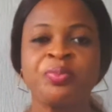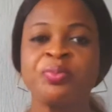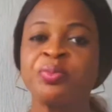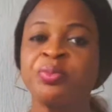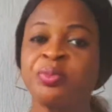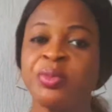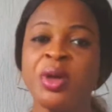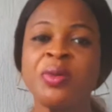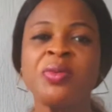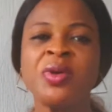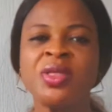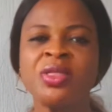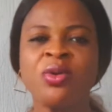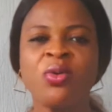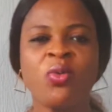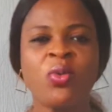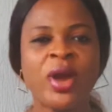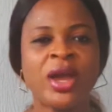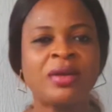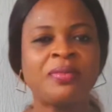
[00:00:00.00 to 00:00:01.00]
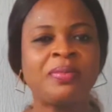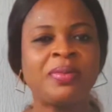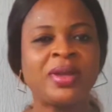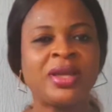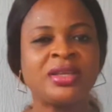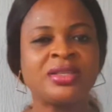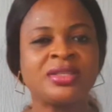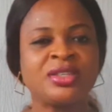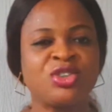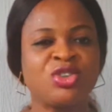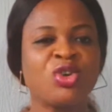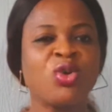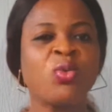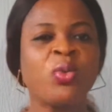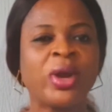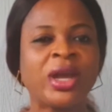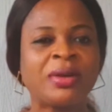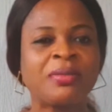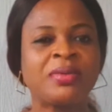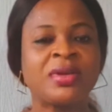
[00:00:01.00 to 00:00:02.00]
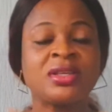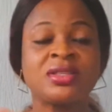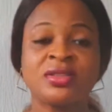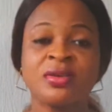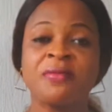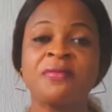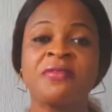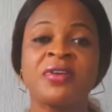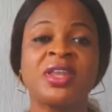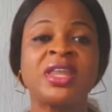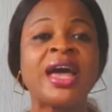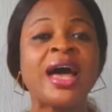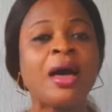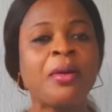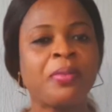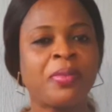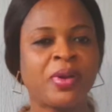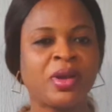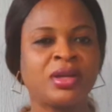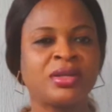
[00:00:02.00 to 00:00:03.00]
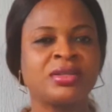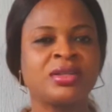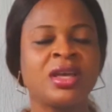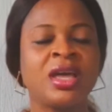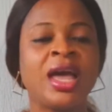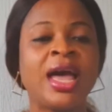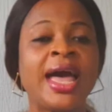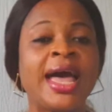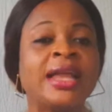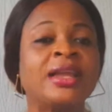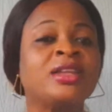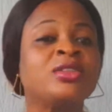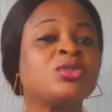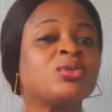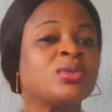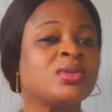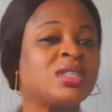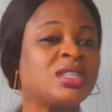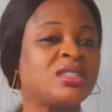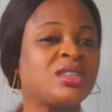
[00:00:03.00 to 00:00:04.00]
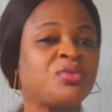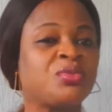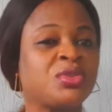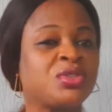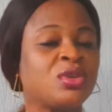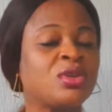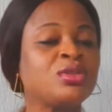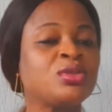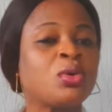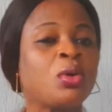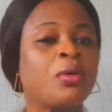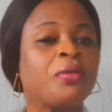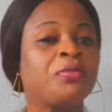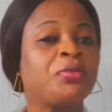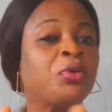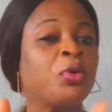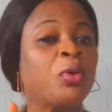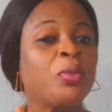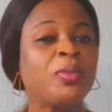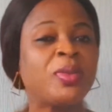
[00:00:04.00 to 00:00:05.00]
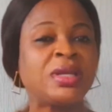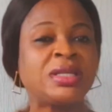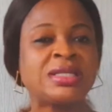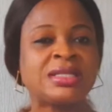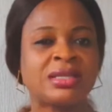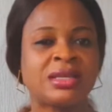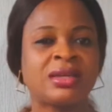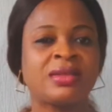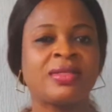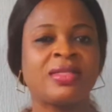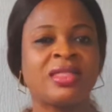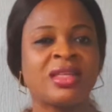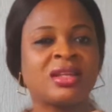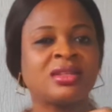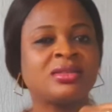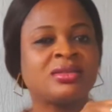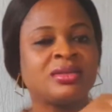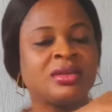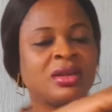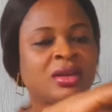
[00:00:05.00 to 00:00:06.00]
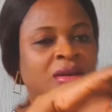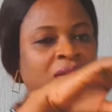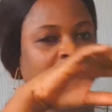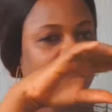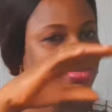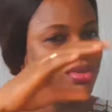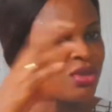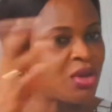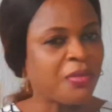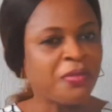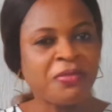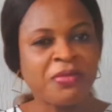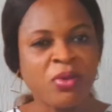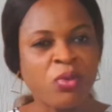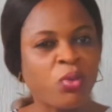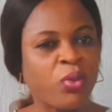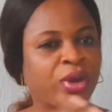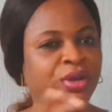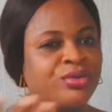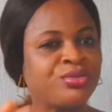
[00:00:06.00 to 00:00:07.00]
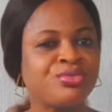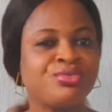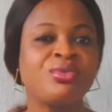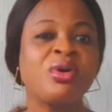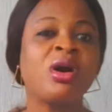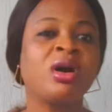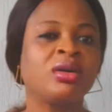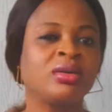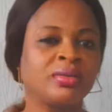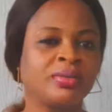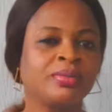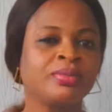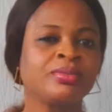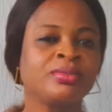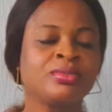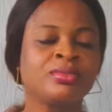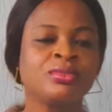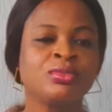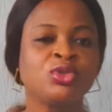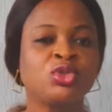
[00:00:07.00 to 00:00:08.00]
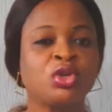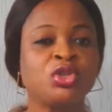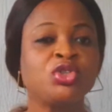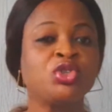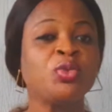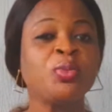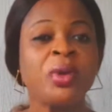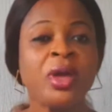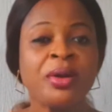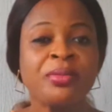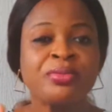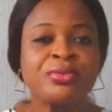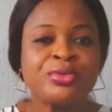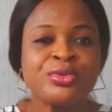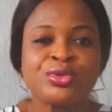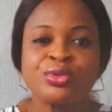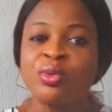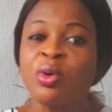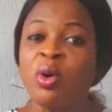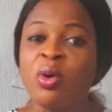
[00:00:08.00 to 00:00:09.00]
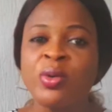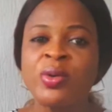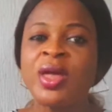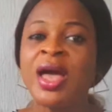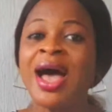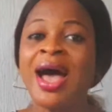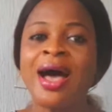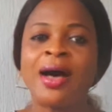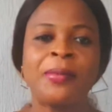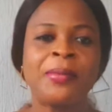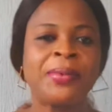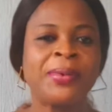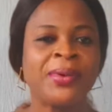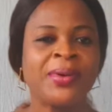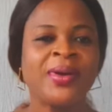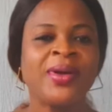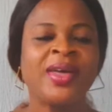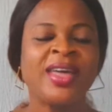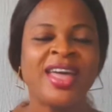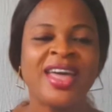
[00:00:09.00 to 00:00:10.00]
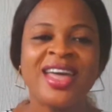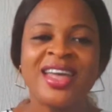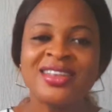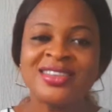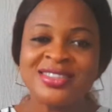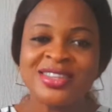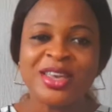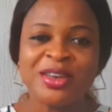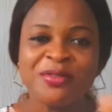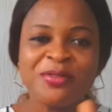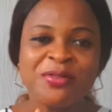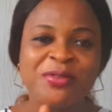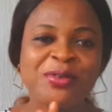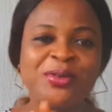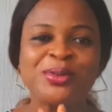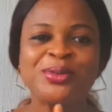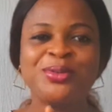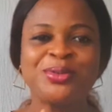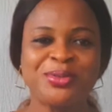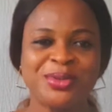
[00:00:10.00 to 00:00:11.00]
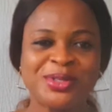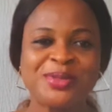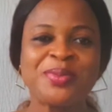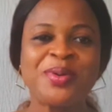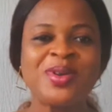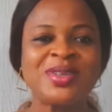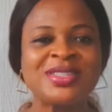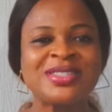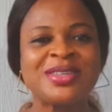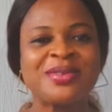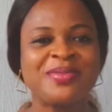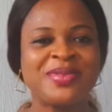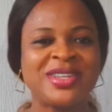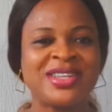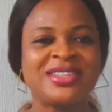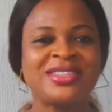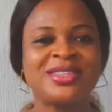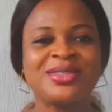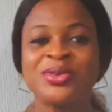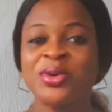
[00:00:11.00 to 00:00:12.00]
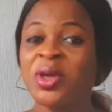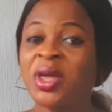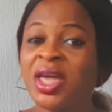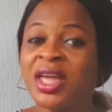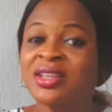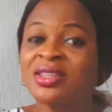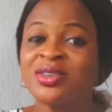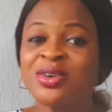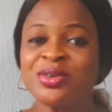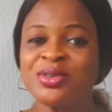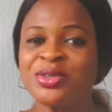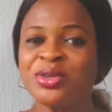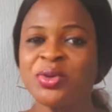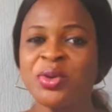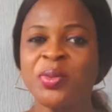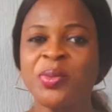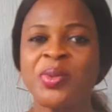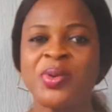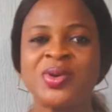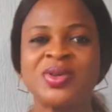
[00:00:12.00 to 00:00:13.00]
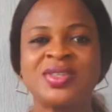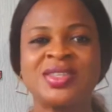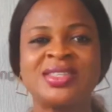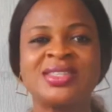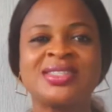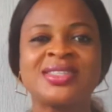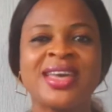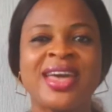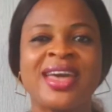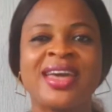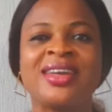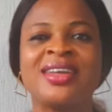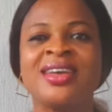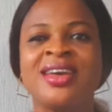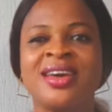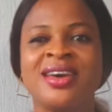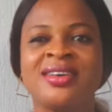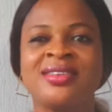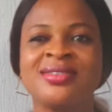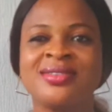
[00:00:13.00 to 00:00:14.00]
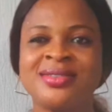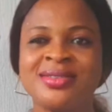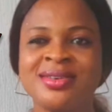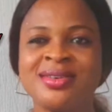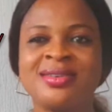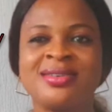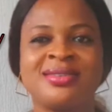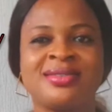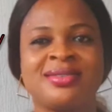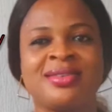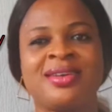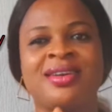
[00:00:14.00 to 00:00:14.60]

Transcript: Maybe in the workplace, in your workplace, something happened and it was as a result of your mistake that something went wrong. So you should be able to own up and take full responsibility. So you can talk to your boss and say, "Sir,